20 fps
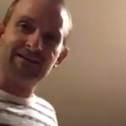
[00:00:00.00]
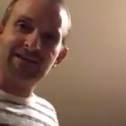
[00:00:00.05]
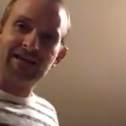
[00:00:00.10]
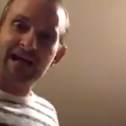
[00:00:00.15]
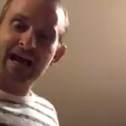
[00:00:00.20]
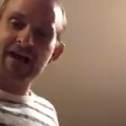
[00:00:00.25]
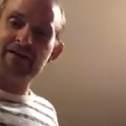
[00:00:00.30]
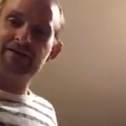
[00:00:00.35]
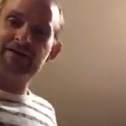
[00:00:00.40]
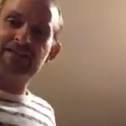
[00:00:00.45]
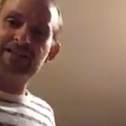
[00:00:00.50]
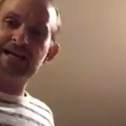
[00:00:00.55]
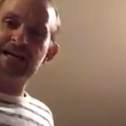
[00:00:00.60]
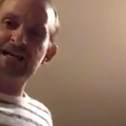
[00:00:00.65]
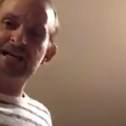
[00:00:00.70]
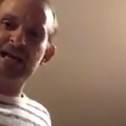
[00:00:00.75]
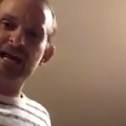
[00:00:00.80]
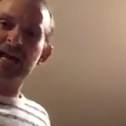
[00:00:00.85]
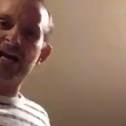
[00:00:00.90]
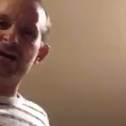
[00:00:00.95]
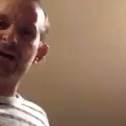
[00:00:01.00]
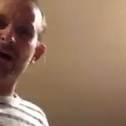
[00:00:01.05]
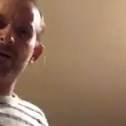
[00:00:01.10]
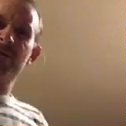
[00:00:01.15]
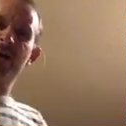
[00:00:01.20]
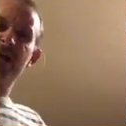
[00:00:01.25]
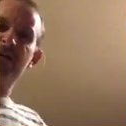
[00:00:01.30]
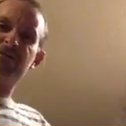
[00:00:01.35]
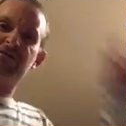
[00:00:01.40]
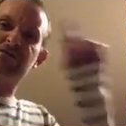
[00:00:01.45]
Half a day later, I'm
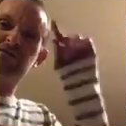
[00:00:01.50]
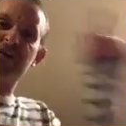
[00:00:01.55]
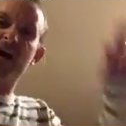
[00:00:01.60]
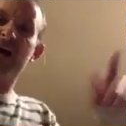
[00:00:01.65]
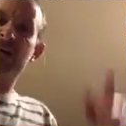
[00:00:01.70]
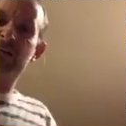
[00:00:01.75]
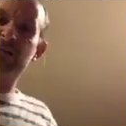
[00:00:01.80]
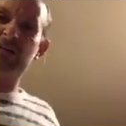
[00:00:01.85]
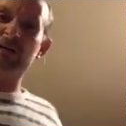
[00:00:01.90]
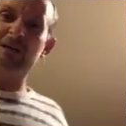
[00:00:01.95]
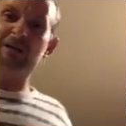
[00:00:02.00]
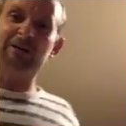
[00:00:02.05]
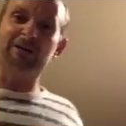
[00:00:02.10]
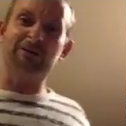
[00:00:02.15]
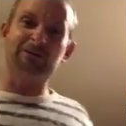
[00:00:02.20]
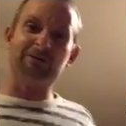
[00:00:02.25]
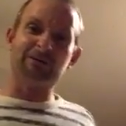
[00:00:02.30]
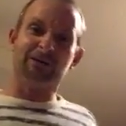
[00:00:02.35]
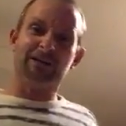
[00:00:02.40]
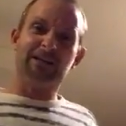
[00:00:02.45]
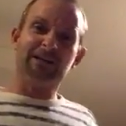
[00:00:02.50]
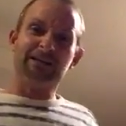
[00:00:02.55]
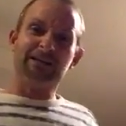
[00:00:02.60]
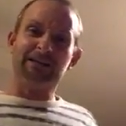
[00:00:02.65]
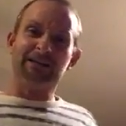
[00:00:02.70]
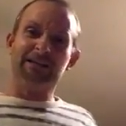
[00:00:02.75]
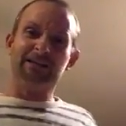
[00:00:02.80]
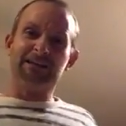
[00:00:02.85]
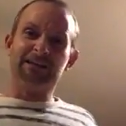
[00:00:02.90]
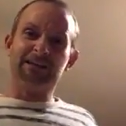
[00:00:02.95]
like, fuck you!
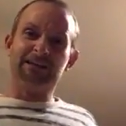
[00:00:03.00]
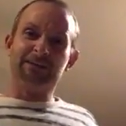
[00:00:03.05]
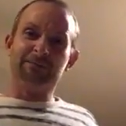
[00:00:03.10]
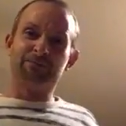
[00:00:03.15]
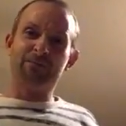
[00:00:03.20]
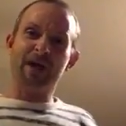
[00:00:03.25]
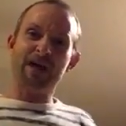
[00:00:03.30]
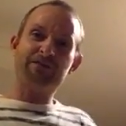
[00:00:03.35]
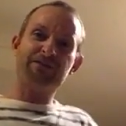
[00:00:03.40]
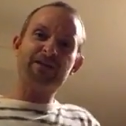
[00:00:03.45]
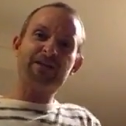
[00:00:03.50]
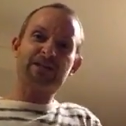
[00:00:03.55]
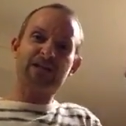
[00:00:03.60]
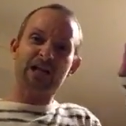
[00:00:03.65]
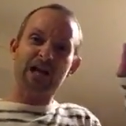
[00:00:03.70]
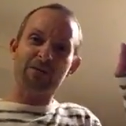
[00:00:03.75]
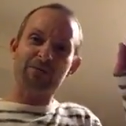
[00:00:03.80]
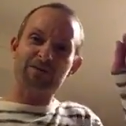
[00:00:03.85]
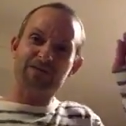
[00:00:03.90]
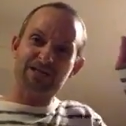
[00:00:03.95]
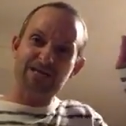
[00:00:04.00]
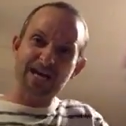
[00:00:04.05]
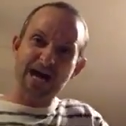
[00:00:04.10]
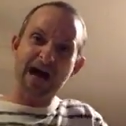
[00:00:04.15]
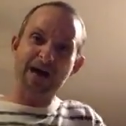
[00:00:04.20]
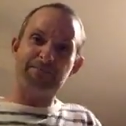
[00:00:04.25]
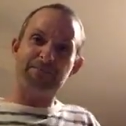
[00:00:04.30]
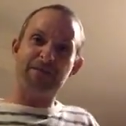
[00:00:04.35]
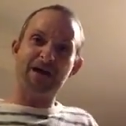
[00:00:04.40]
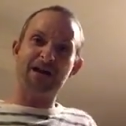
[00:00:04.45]
Breakfast Club was
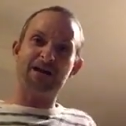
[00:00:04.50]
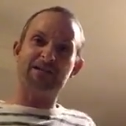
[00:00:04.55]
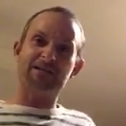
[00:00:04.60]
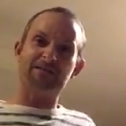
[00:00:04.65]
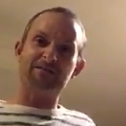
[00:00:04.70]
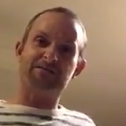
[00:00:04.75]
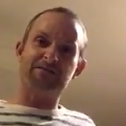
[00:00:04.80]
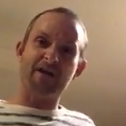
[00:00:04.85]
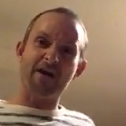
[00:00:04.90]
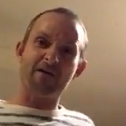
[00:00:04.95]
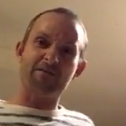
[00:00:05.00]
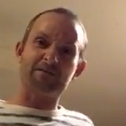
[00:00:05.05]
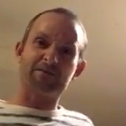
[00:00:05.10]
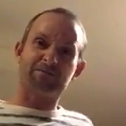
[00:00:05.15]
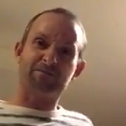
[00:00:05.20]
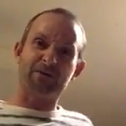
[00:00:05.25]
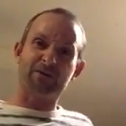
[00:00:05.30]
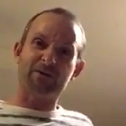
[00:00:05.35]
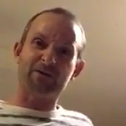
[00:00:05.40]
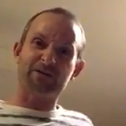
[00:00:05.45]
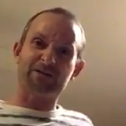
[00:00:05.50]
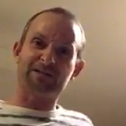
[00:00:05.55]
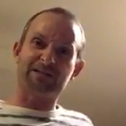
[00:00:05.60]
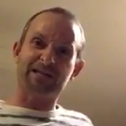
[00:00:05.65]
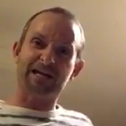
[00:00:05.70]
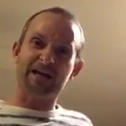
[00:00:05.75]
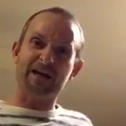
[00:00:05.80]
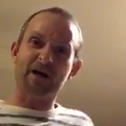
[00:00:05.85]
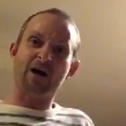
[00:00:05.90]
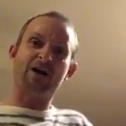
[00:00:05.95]
not better than Ferris Bueller's
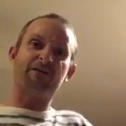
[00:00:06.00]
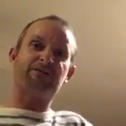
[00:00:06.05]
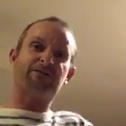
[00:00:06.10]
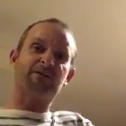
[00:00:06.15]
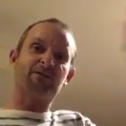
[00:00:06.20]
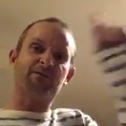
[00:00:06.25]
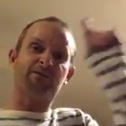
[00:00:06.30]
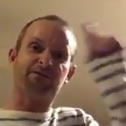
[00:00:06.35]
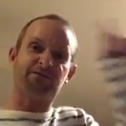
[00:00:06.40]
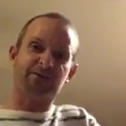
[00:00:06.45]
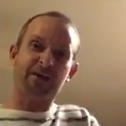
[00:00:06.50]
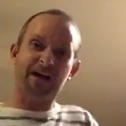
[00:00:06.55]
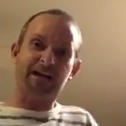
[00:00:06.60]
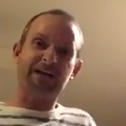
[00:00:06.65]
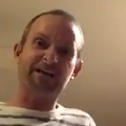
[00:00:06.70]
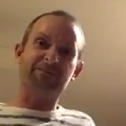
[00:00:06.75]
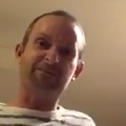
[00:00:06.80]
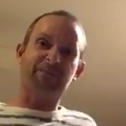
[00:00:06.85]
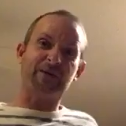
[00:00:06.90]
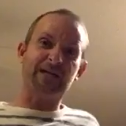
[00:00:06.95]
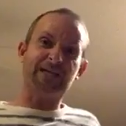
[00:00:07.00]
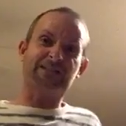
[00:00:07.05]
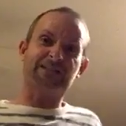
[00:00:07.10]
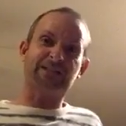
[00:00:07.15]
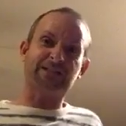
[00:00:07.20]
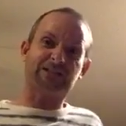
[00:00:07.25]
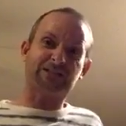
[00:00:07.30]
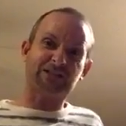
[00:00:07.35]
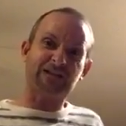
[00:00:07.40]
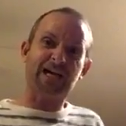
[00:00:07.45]
Day Off, you fucking piece
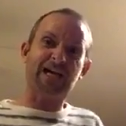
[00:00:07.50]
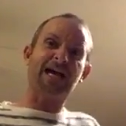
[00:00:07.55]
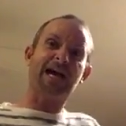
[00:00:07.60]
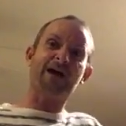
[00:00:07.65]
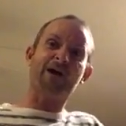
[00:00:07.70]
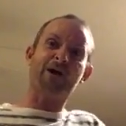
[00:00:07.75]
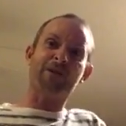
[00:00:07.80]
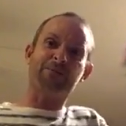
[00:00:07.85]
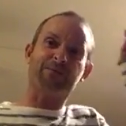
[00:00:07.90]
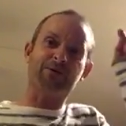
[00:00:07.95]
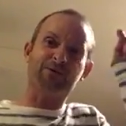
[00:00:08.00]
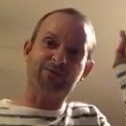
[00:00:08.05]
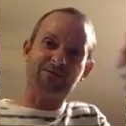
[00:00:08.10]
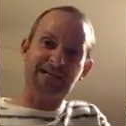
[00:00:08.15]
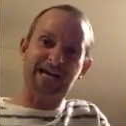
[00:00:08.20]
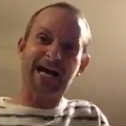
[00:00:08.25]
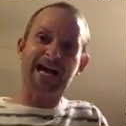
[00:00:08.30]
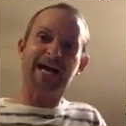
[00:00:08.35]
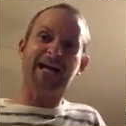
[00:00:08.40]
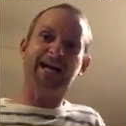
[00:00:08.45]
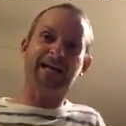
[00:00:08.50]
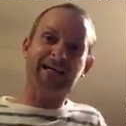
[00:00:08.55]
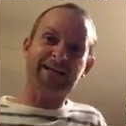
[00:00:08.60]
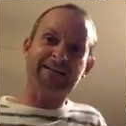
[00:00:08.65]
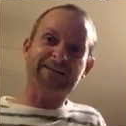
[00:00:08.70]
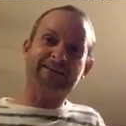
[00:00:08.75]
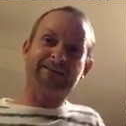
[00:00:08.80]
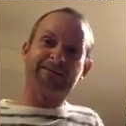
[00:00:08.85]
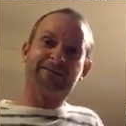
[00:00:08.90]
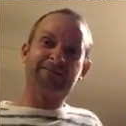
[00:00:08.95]
of shit! I hope you
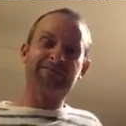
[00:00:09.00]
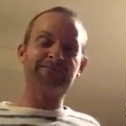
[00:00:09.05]
die!